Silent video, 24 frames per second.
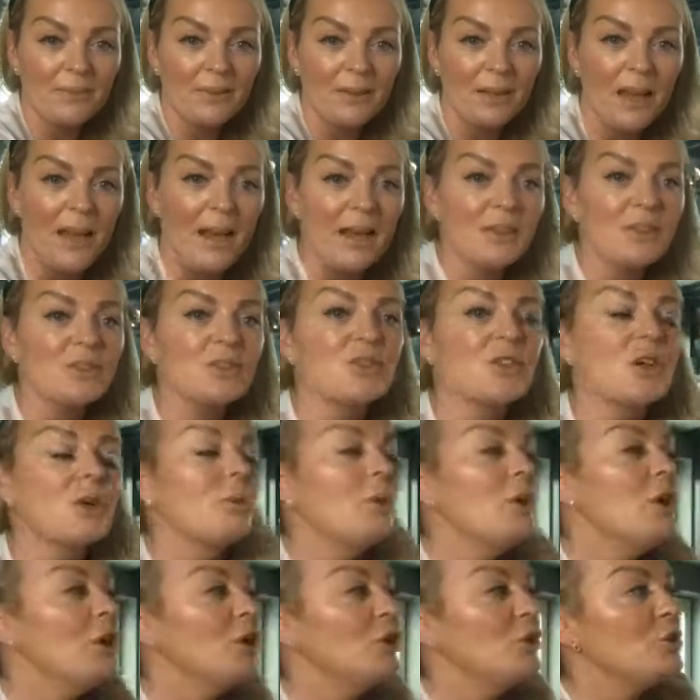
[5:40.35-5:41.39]
Okay, so
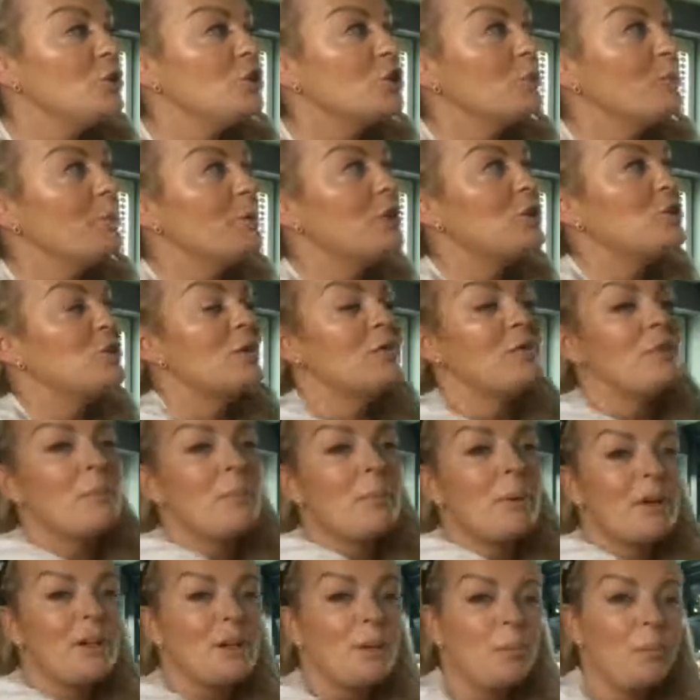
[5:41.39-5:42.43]
you should be driven
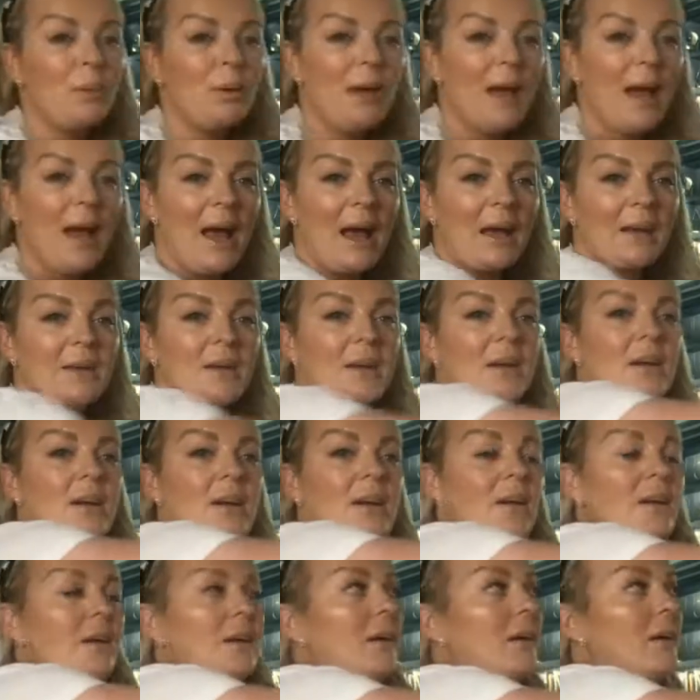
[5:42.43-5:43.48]
by your plan
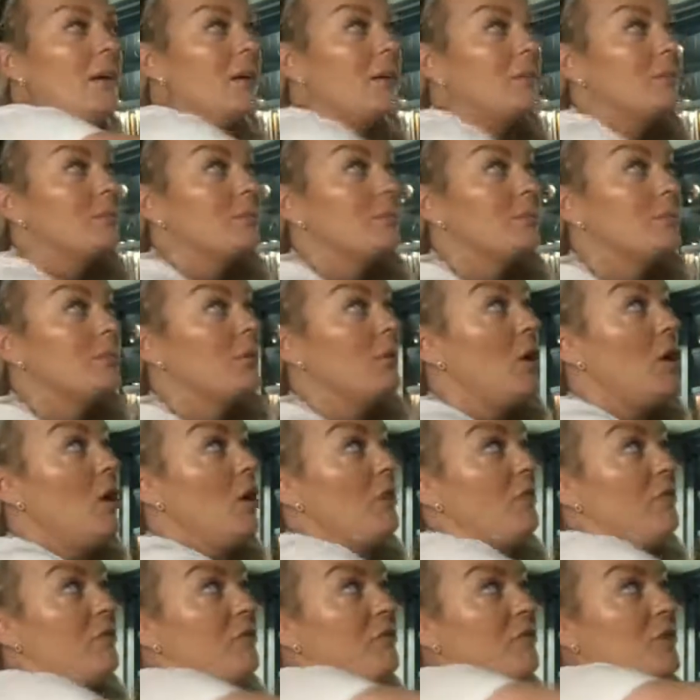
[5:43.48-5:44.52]

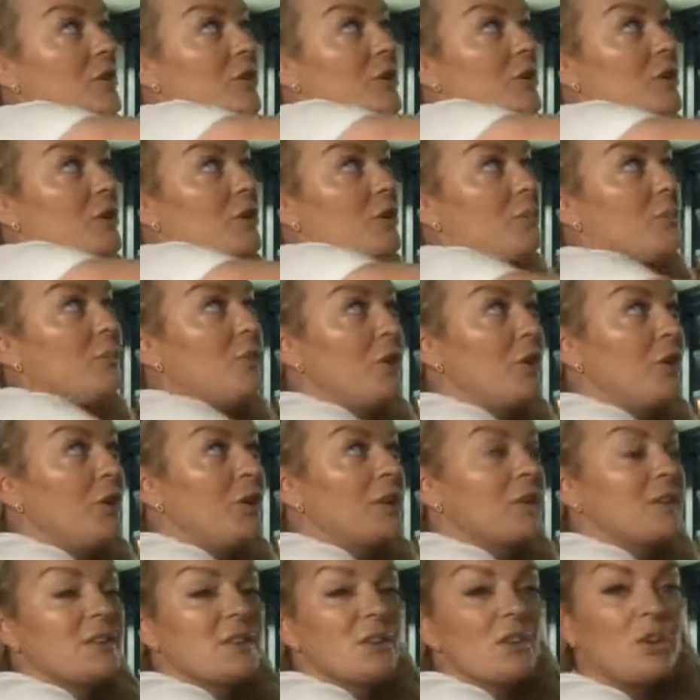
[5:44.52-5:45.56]
of the
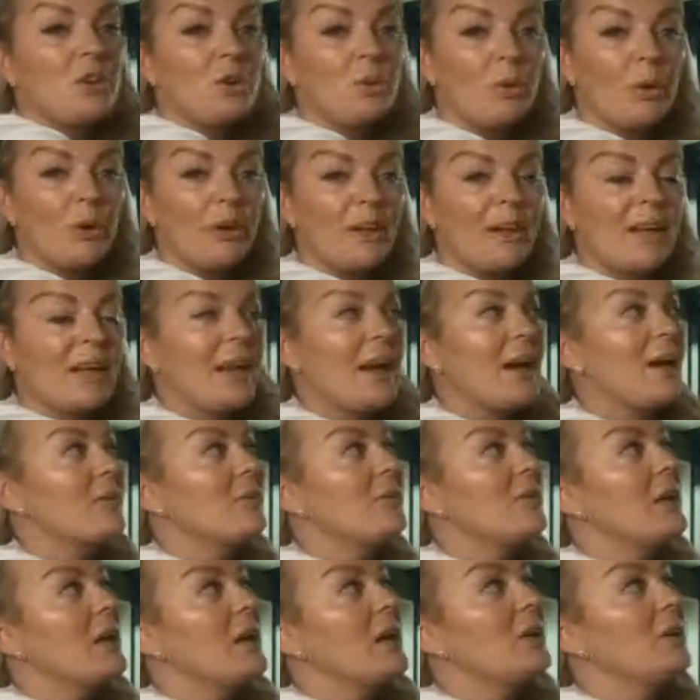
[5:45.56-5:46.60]
products that you want to get out
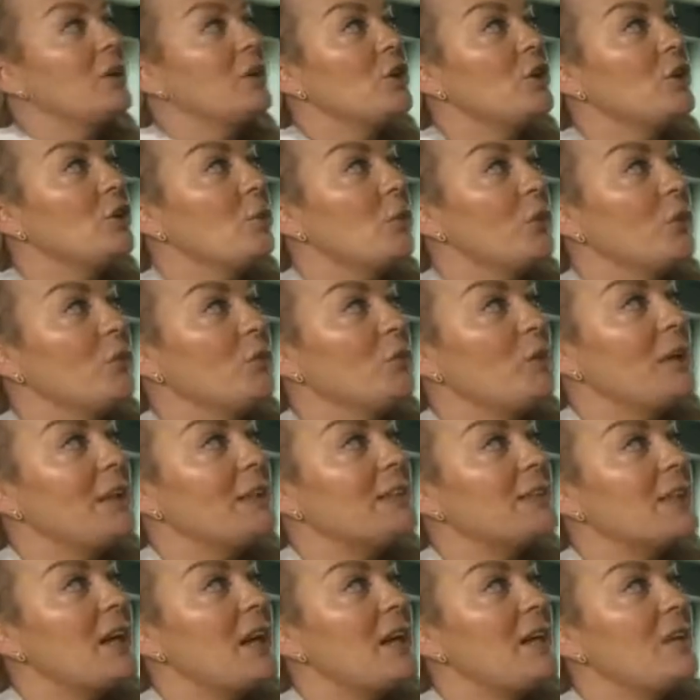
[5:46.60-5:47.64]
there, that you want to
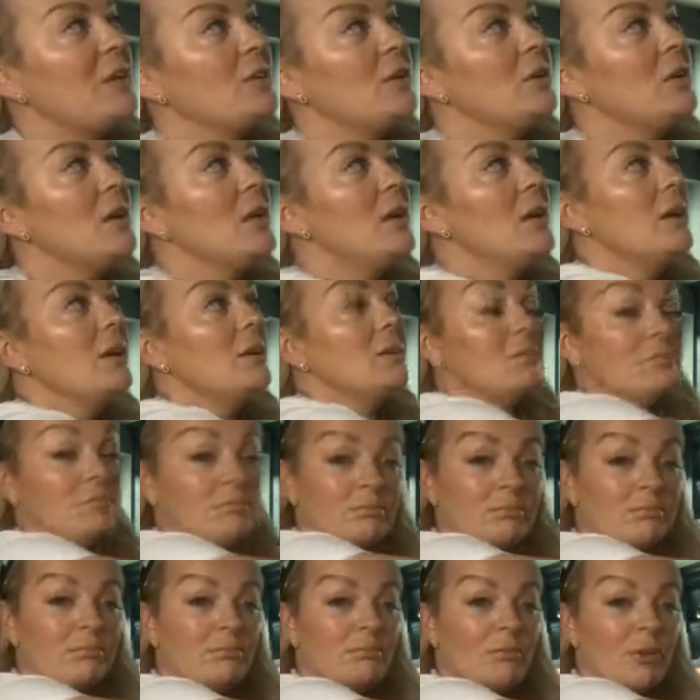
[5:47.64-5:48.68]
retail,
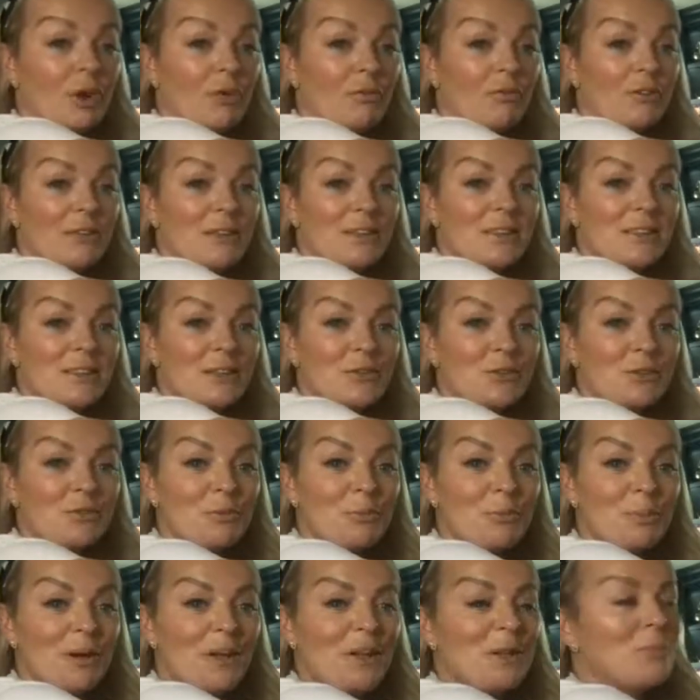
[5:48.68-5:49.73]
obviously
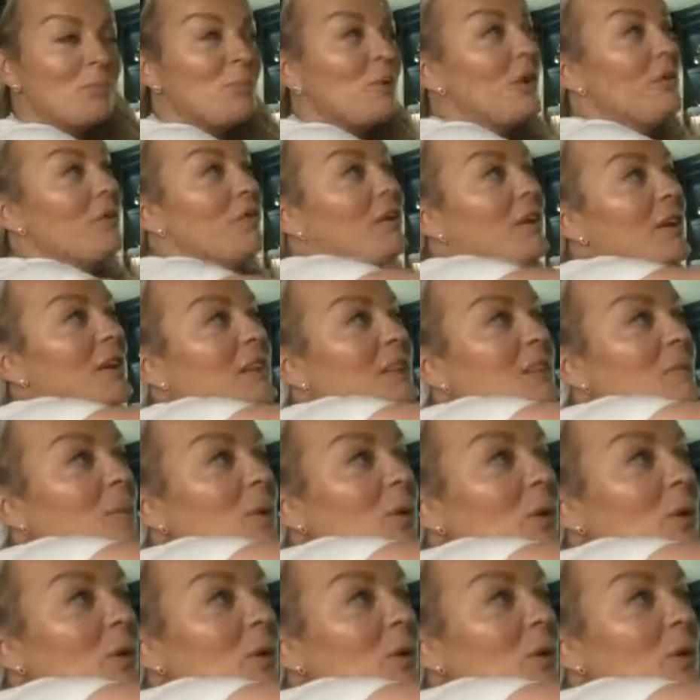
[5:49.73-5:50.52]
driven by the profits, but